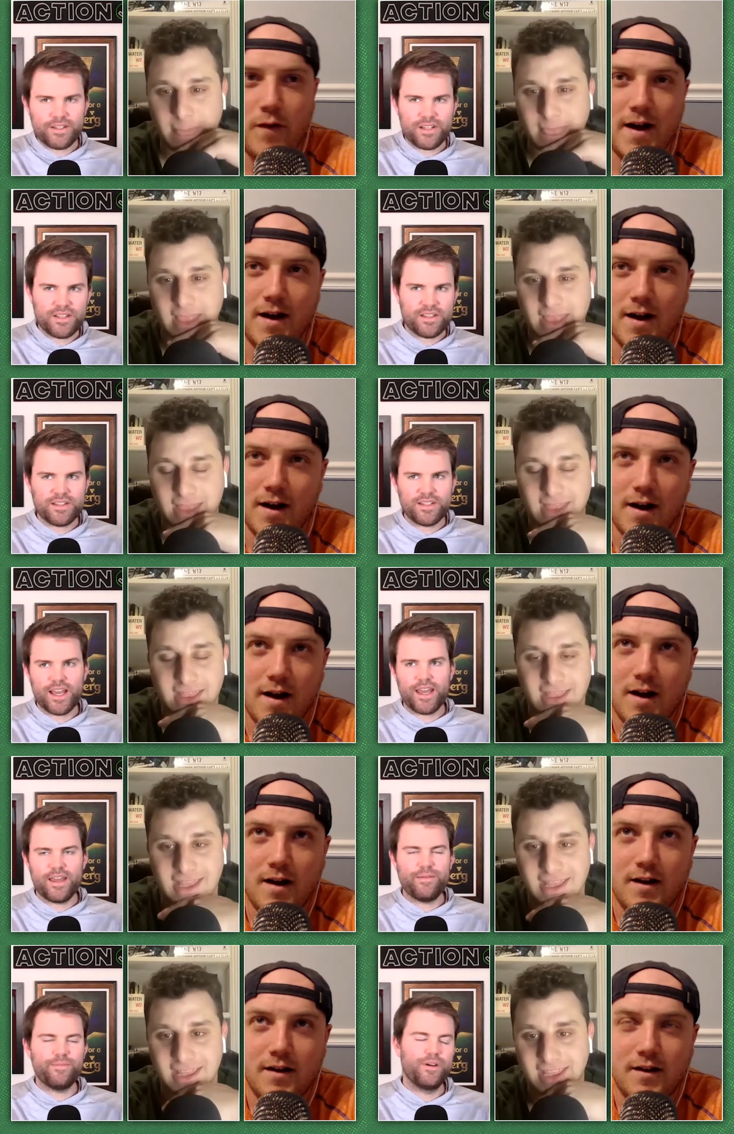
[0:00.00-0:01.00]
Speaker 1: I, the
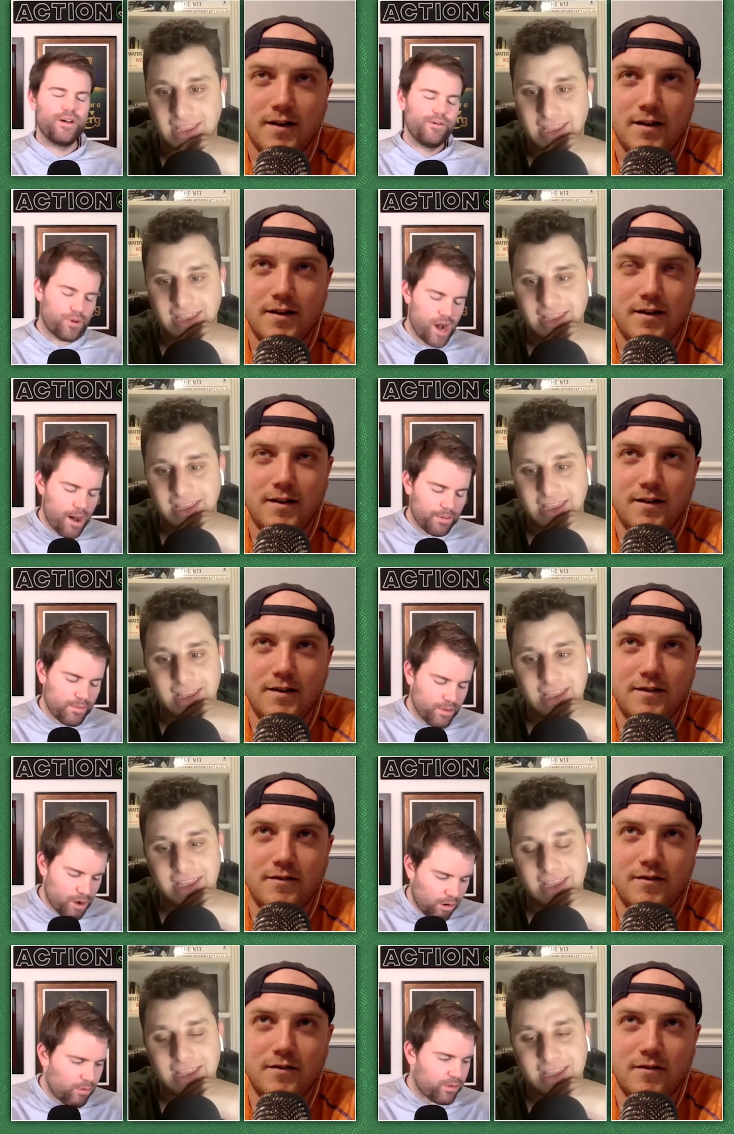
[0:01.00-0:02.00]
Speaker 2: same problem
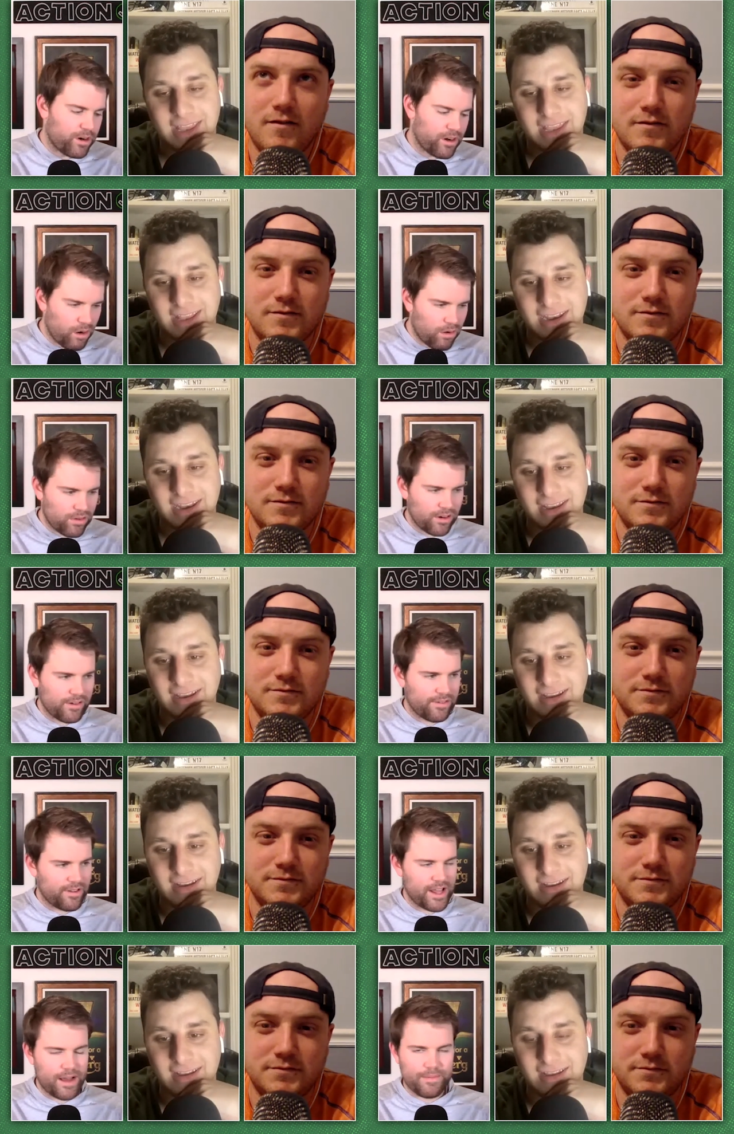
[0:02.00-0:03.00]
over and over for
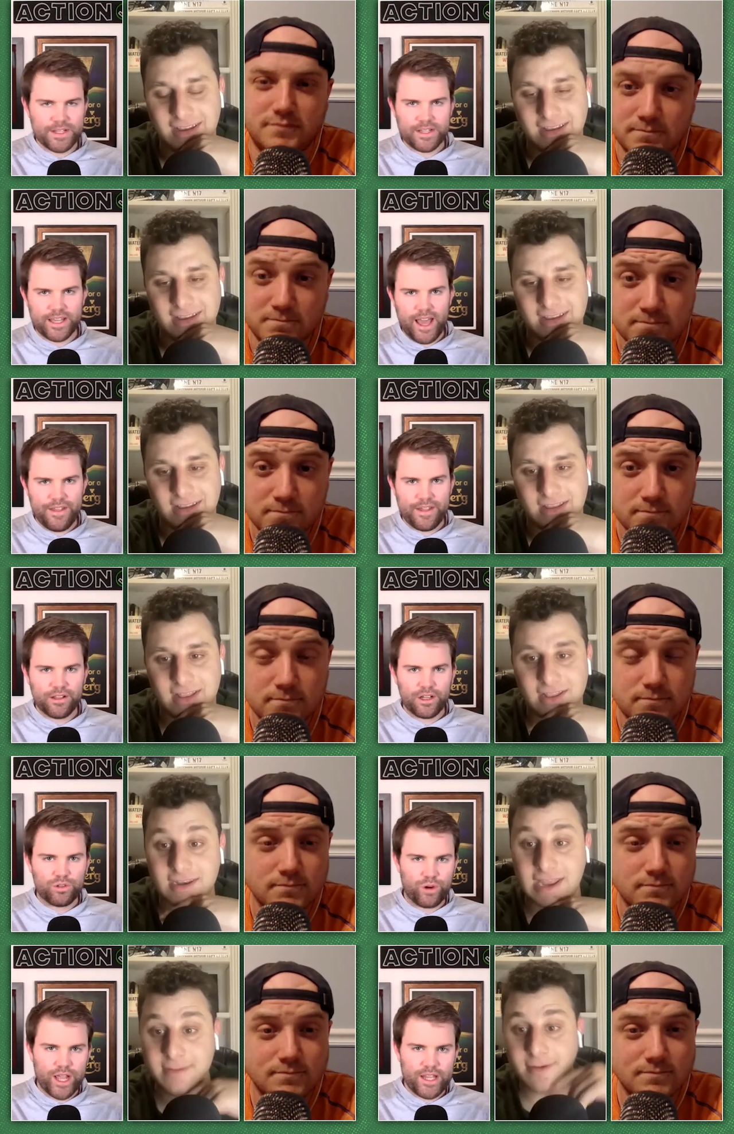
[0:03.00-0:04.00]
them, is like, yeah, they look
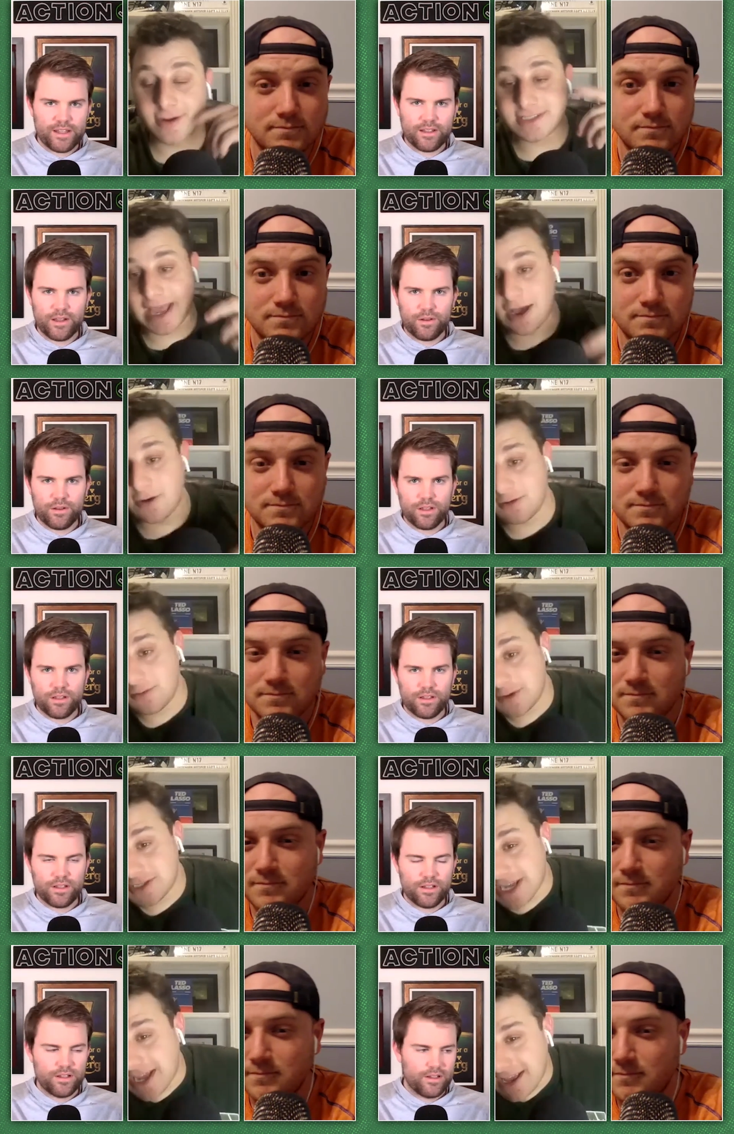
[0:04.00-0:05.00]
great. Neymar's
Speaker 1: out,
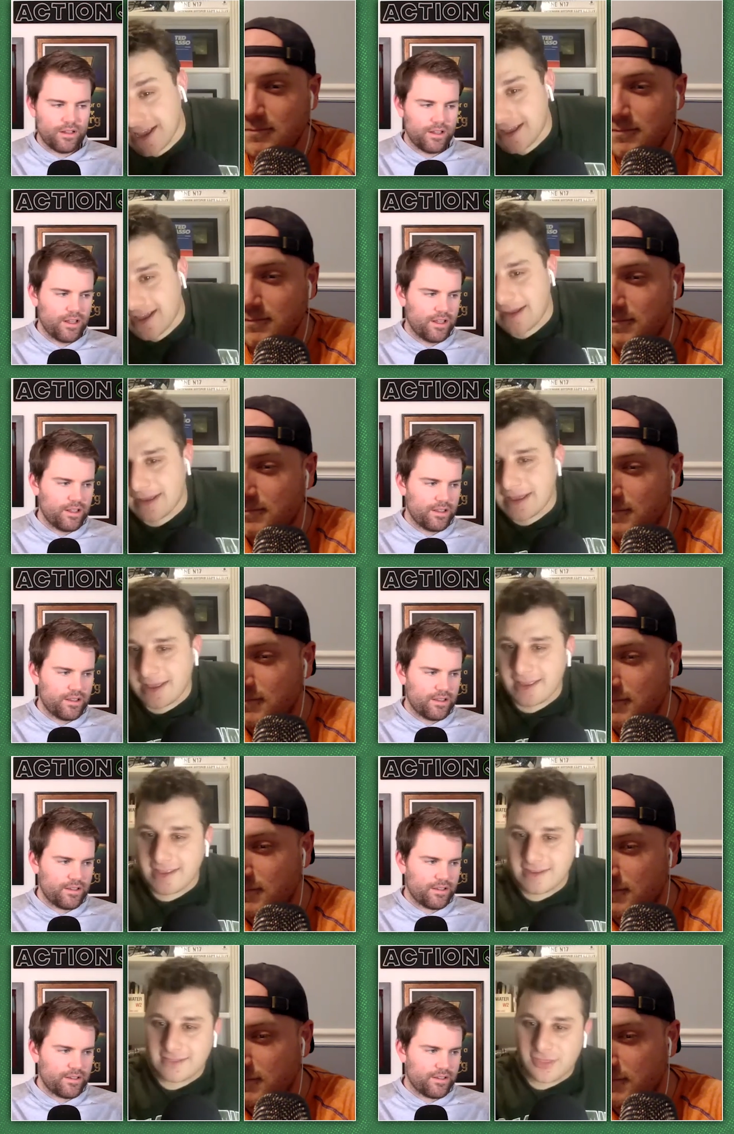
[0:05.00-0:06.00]
which
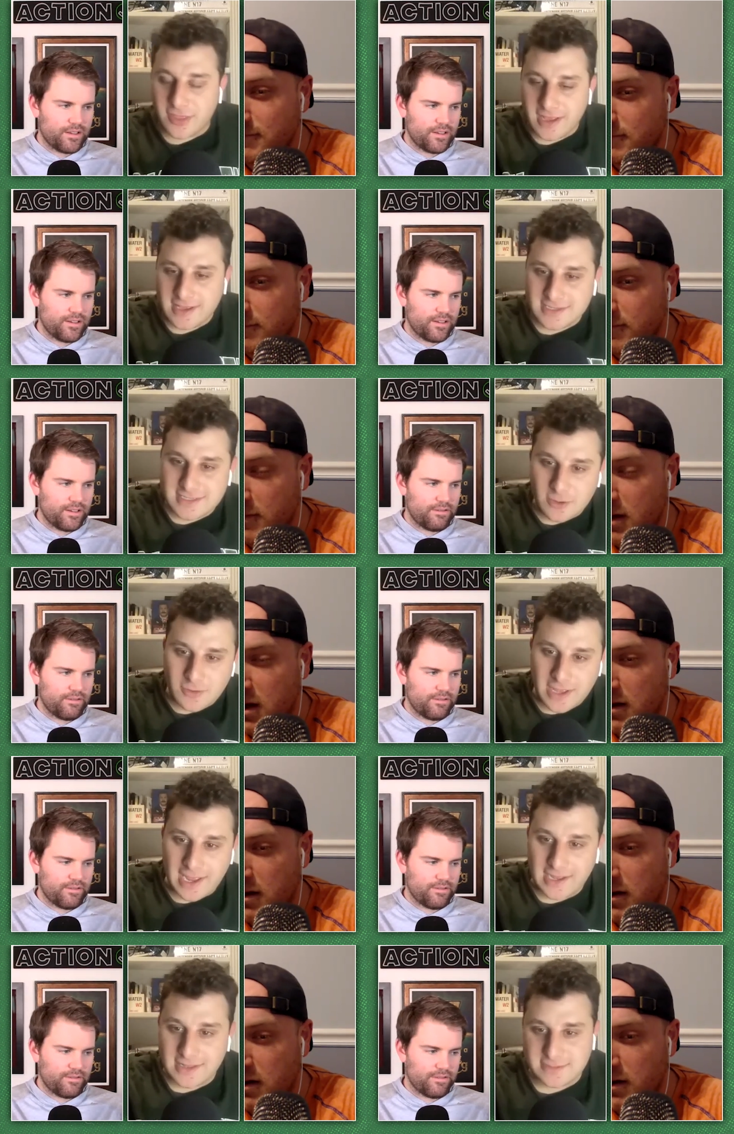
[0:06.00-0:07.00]
I think is
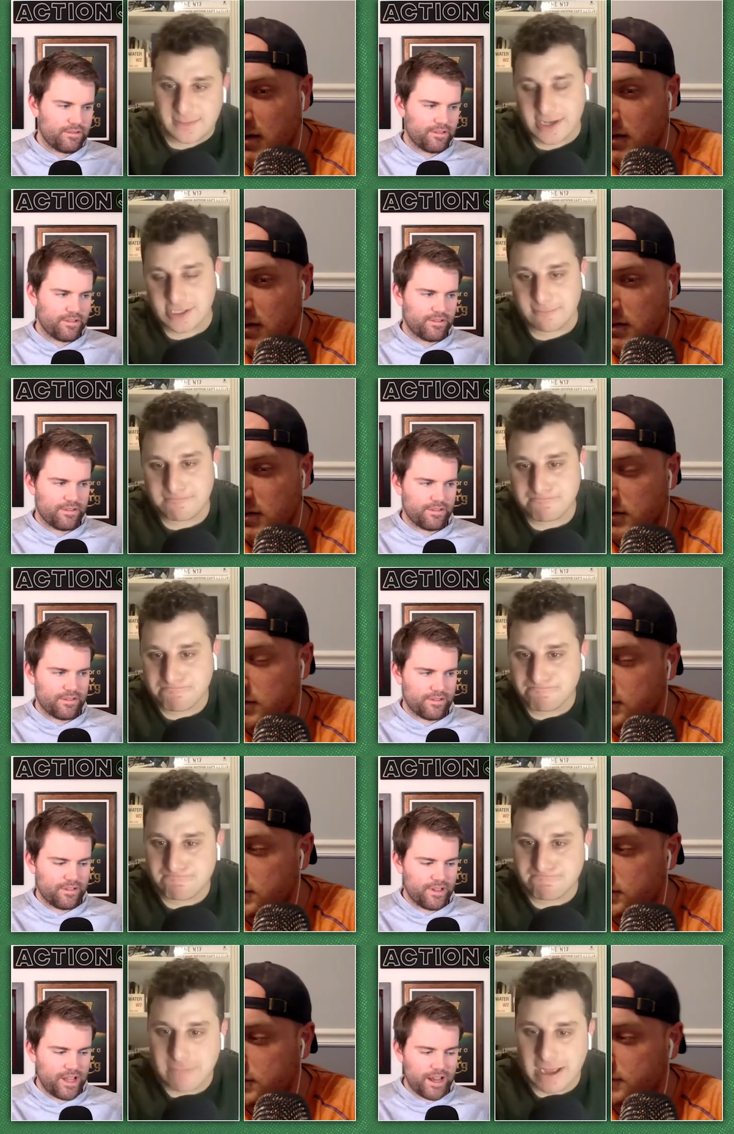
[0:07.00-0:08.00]
okay in this matchup.
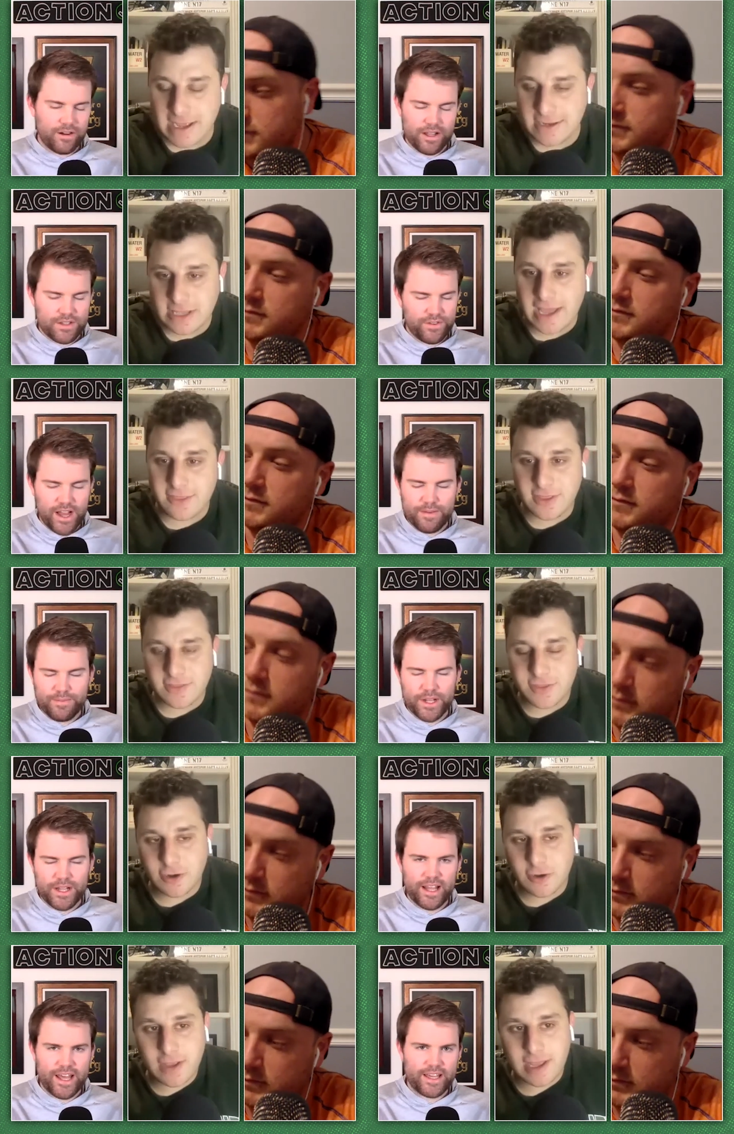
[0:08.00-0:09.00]
Yeah, no, I, I think they're
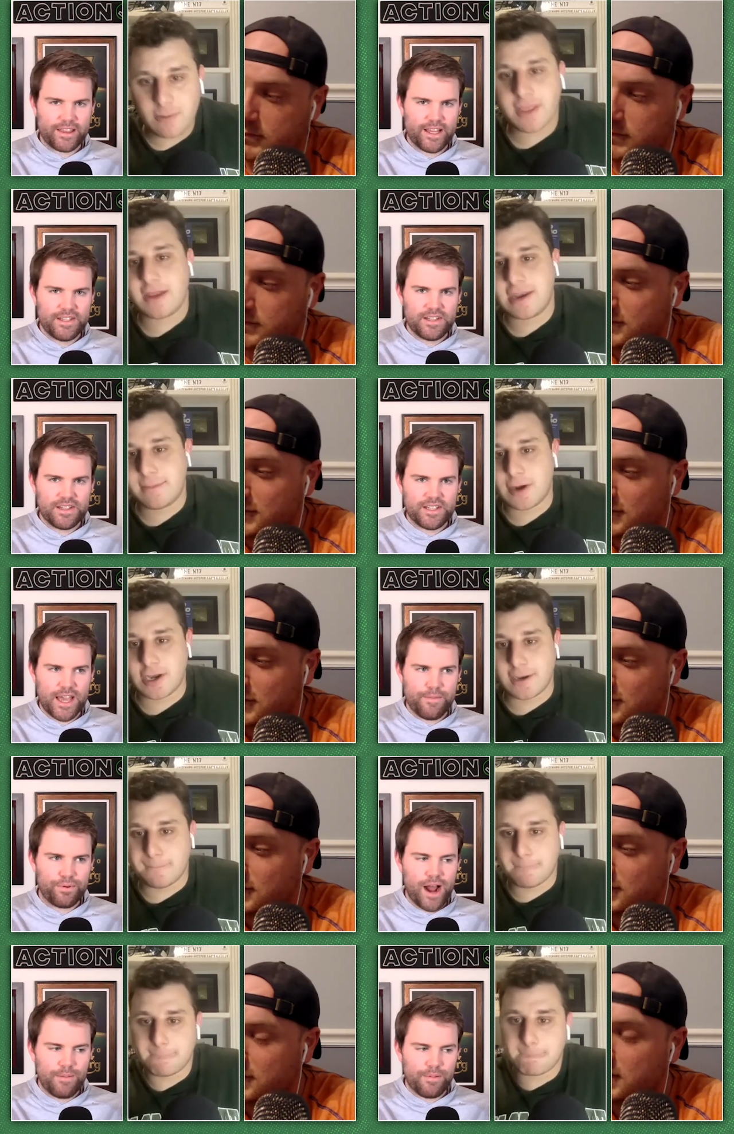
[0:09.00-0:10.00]
like, okay with It's the same
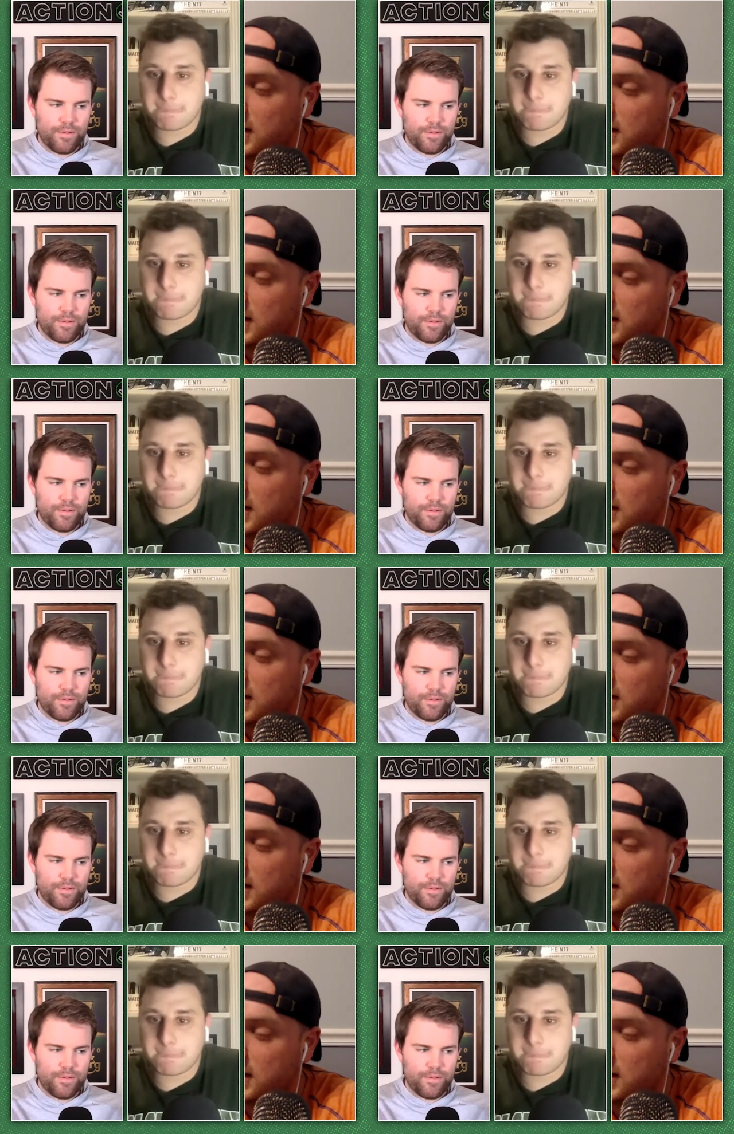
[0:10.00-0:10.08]
Speaker 2: problem